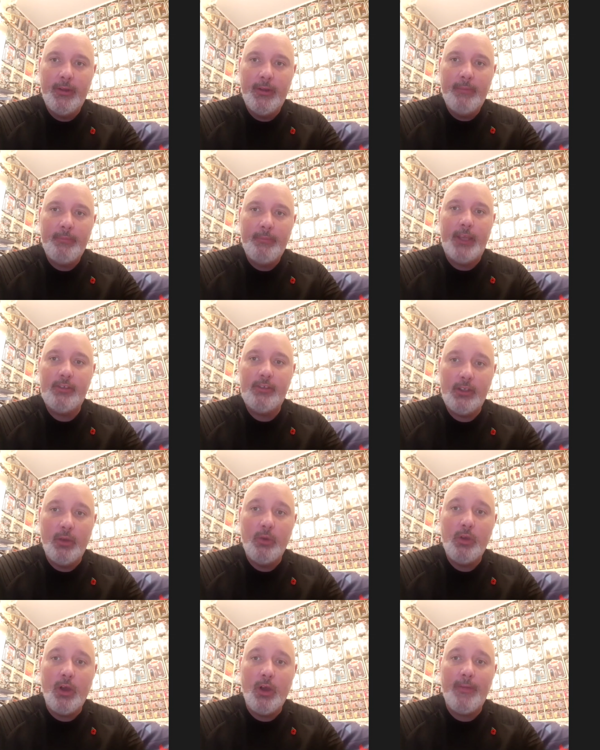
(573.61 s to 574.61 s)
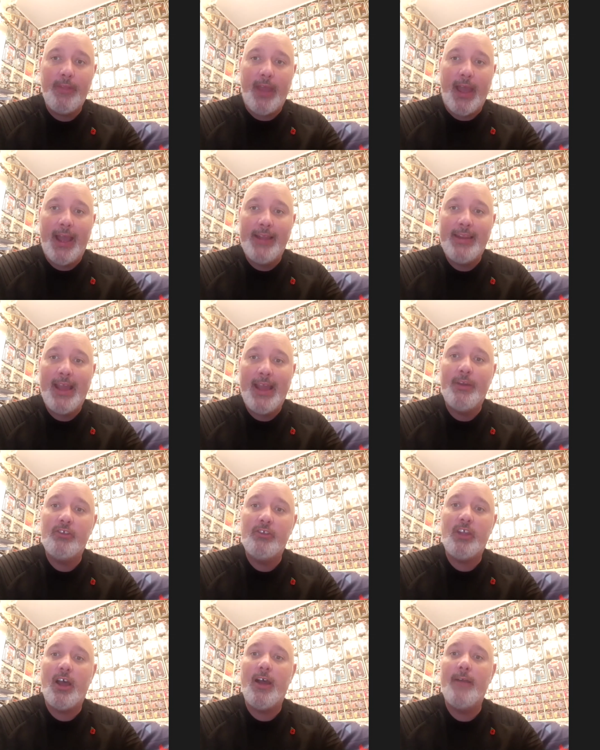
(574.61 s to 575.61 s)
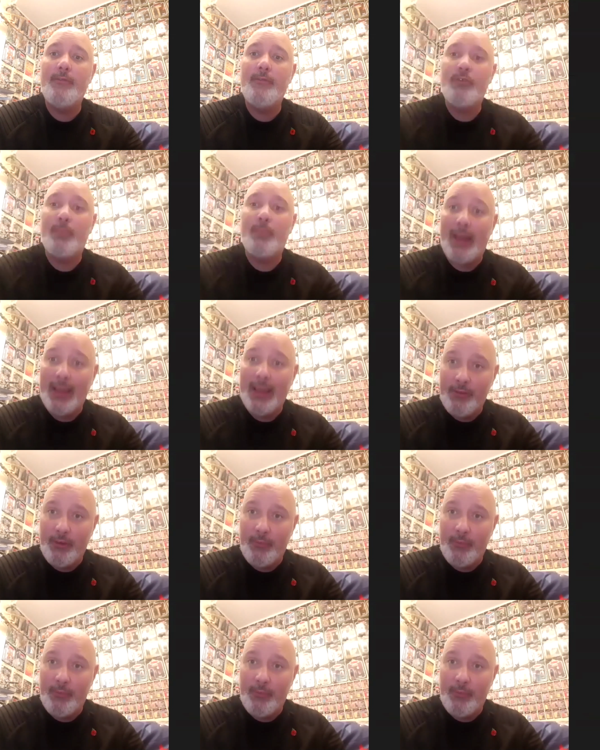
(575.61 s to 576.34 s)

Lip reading: But he's still got that, and now he's starting to play with them.